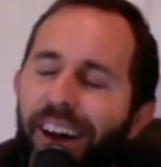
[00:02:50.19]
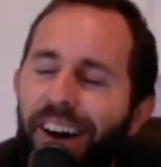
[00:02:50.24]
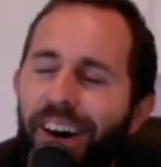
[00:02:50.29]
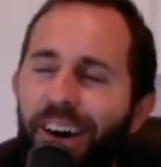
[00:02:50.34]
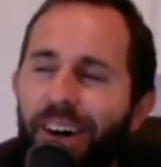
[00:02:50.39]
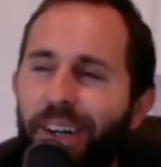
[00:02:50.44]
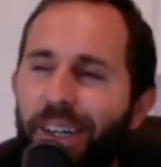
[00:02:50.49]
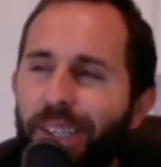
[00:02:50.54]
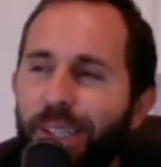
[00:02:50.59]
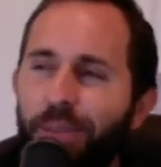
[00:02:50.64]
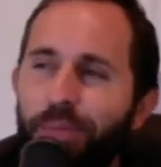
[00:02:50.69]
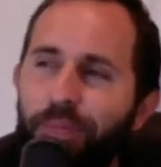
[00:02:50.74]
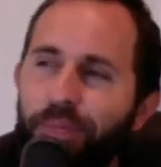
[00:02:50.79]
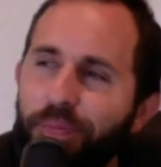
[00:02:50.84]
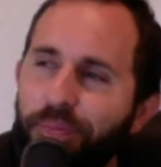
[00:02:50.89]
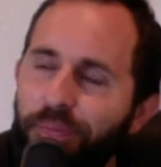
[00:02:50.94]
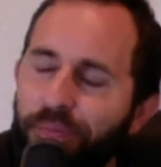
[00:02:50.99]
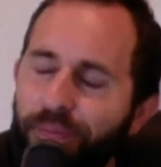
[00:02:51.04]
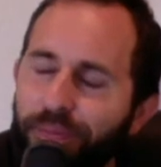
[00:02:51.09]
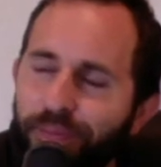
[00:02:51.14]
Um,
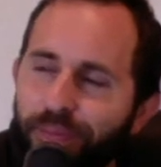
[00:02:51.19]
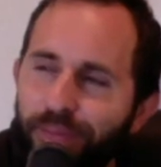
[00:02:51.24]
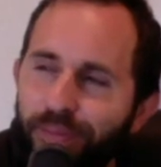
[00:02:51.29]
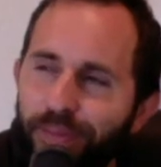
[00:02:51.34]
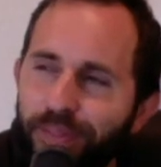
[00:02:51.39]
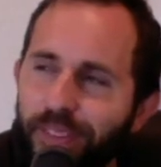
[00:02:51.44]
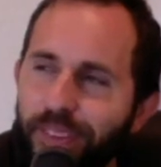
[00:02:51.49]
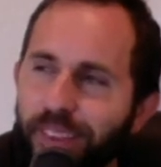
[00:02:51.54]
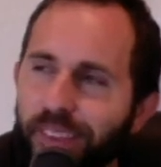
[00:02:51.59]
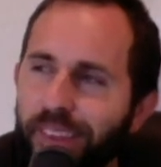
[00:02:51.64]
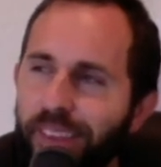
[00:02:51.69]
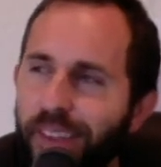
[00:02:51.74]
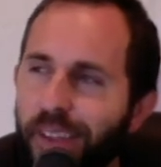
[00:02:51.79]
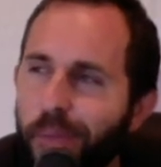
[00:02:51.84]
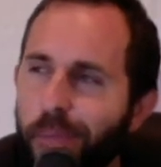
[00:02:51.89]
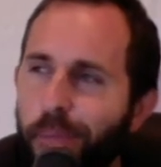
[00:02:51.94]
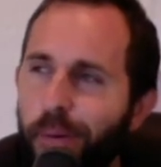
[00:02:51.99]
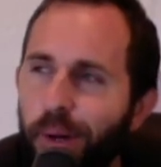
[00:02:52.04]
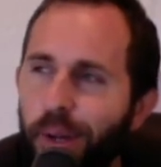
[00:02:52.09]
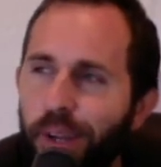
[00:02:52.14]

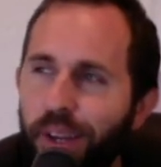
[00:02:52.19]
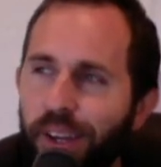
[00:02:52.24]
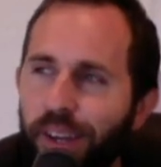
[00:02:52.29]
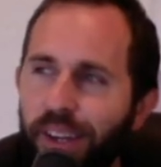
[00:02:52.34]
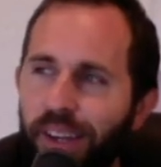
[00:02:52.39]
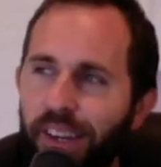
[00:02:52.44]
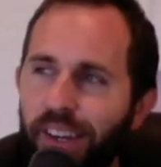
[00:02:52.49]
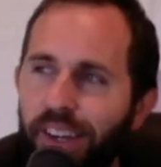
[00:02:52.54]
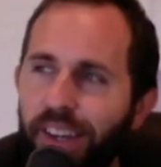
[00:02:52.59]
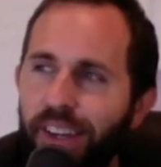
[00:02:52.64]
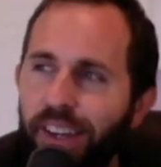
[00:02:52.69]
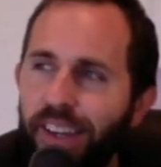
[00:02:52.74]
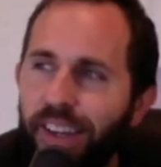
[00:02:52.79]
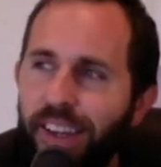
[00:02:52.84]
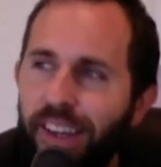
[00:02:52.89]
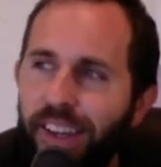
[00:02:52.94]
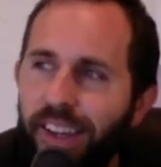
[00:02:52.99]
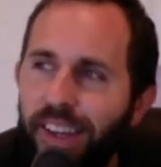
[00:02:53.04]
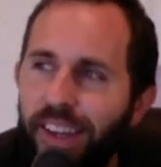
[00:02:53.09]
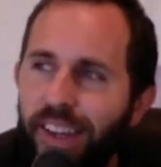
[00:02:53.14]
but uh,
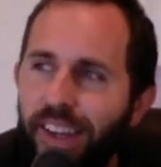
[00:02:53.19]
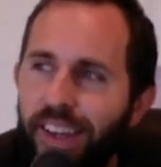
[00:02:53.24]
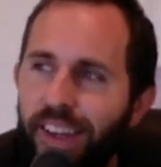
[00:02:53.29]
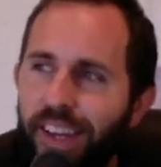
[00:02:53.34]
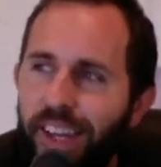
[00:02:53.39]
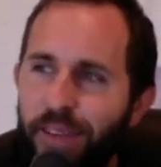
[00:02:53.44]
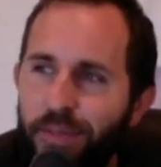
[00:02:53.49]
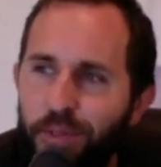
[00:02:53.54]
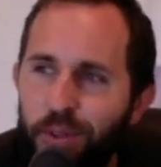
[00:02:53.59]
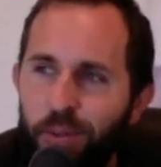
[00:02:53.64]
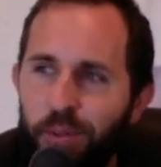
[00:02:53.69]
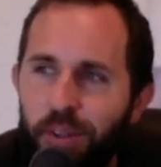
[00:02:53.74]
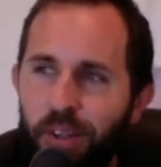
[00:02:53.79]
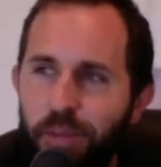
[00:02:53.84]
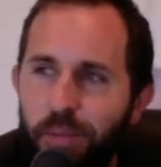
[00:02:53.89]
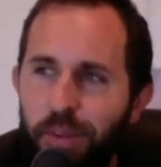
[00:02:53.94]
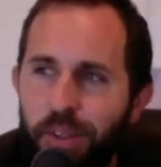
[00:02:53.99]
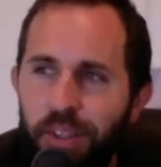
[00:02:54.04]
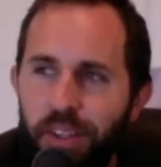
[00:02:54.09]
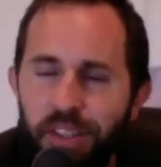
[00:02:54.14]
if you want to
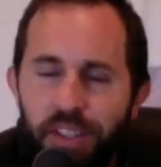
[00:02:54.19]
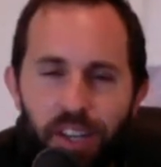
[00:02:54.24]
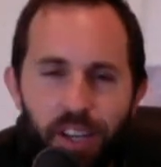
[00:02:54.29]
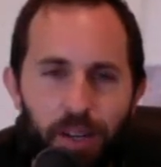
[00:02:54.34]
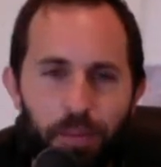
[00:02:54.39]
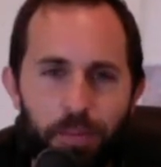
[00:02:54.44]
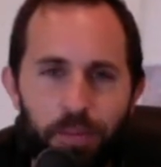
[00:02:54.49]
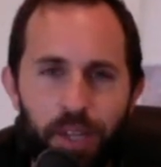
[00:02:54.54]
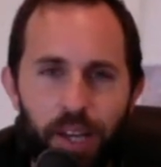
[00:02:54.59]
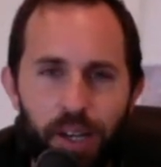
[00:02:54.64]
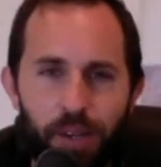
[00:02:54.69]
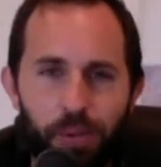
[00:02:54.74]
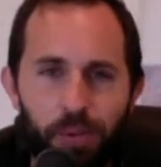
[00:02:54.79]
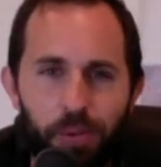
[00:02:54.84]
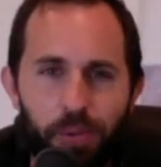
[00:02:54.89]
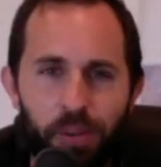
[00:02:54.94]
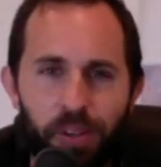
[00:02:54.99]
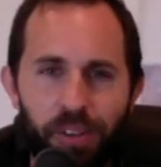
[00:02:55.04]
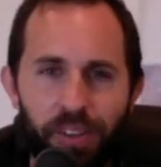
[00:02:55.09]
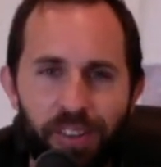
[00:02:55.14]
be the top
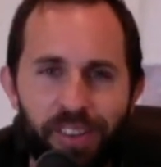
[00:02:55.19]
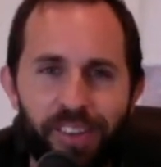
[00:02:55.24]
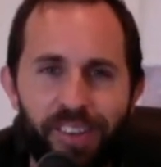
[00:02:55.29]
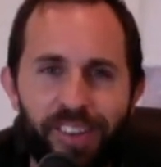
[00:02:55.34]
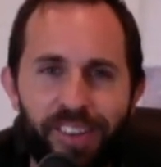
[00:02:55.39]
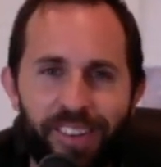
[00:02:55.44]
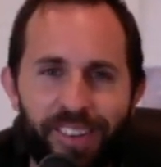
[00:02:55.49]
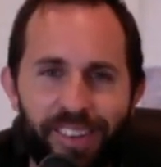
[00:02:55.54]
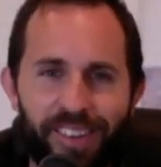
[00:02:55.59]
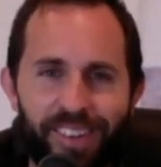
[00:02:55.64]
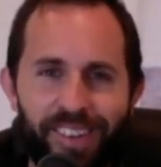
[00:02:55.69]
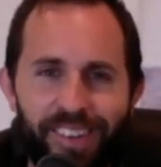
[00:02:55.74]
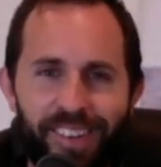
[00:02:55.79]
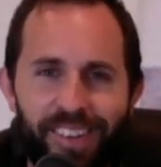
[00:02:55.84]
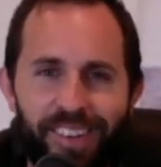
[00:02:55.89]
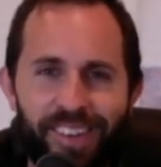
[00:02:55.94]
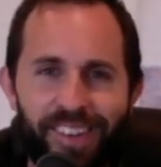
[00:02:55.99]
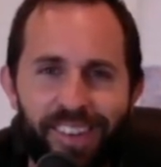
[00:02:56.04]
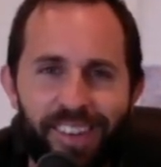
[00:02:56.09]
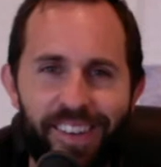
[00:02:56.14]
dog
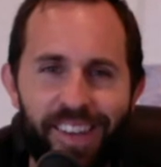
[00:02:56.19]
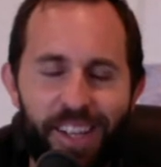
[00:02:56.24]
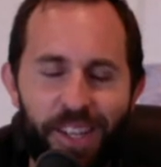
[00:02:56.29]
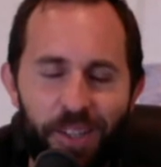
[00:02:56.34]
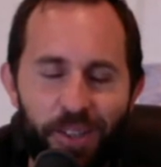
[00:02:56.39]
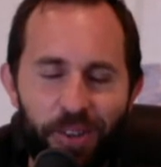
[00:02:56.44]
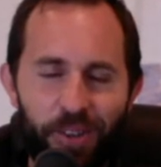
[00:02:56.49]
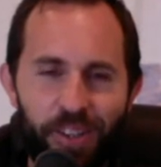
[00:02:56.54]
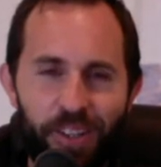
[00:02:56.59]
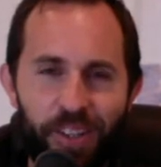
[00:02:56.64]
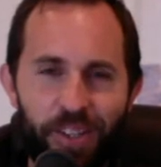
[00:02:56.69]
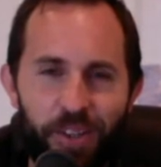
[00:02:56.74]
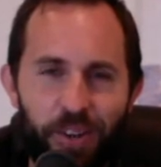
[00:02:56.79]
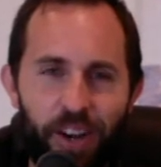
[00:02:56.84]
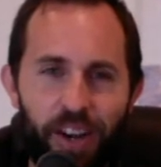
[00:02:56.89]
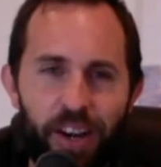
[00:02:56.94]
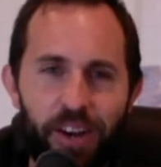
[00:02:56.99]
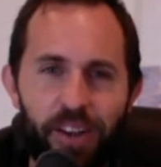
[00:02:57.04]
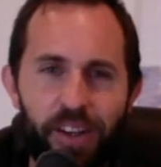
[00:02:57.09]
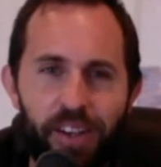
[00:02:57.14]
in your, in your
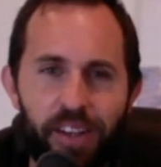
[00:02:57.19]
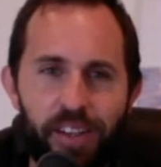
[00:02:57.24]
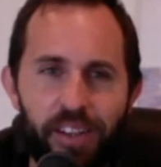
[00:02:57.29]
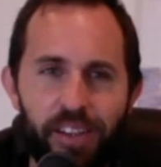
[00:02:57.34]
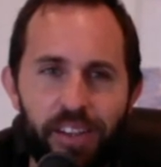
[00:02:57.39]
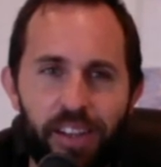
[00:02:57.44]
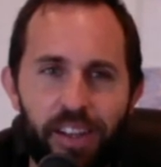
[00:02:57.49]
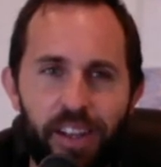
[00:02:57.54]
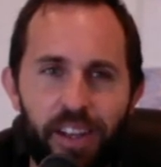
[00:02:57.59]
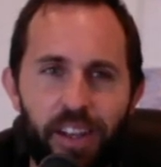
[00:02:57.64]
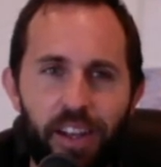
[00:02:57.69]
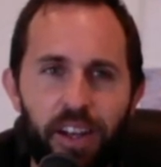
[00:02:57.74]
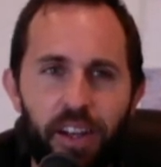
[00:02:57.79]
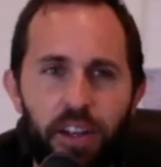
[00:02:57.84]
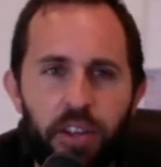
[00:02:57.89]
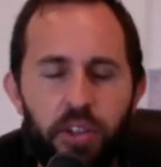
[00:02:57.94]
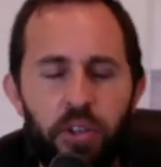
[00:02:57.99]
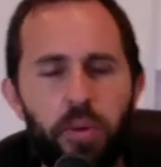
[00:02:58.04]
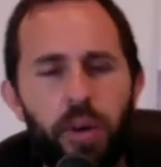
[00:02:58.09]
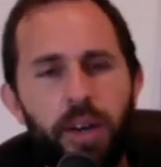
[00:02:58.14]
area,
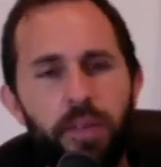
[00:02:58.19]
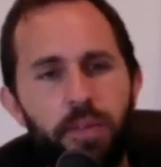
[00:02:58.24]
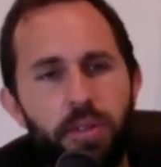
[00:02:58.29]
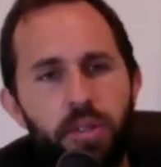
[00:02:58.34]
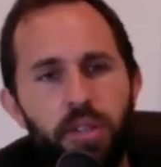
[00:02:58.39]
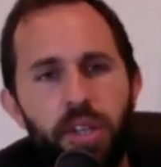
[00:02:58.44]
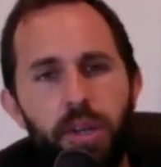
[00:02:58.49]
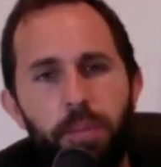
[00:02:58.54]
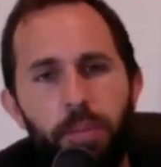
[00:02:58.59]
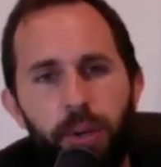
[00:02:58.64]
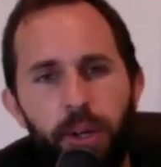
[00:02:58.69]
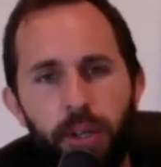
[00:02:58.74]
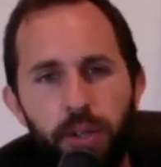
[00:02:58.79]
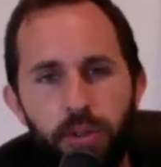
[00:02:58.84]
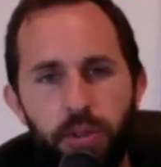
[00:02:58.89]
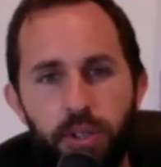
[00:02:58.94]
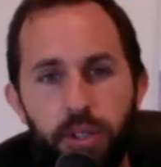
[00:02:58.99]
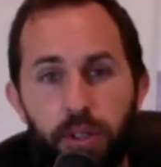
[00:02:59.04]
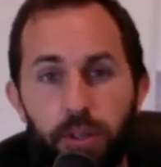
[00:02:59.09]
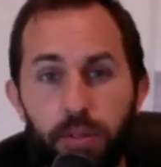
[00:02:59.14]
you have to separate
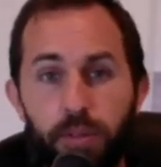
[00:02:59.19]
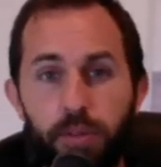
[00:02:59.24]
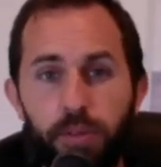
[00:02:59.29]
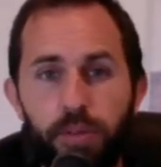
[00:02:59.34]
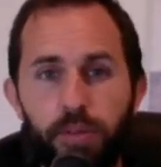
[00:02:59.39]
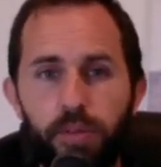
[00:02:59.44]
yourself.